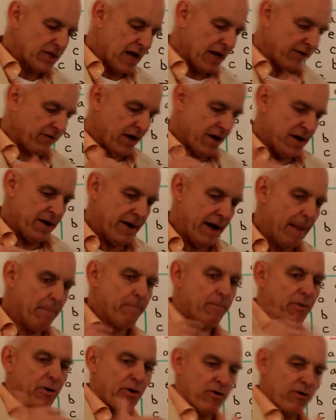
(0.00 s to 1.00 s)
a kind of a
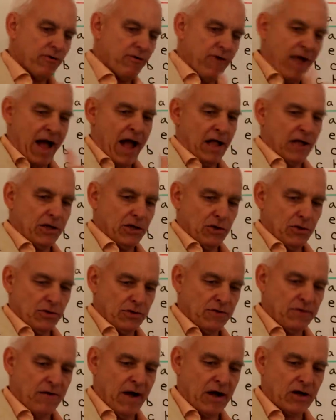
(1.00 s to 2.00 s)

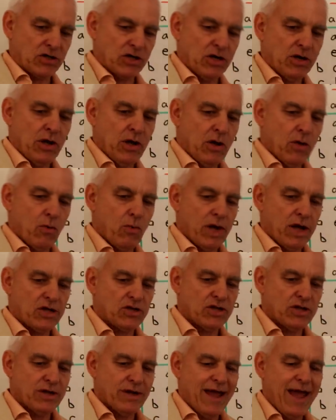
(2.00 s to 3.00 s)
number-valued function
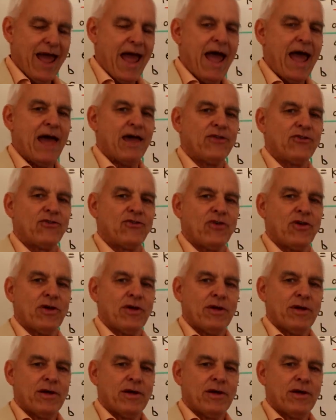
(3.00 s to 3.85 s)
which has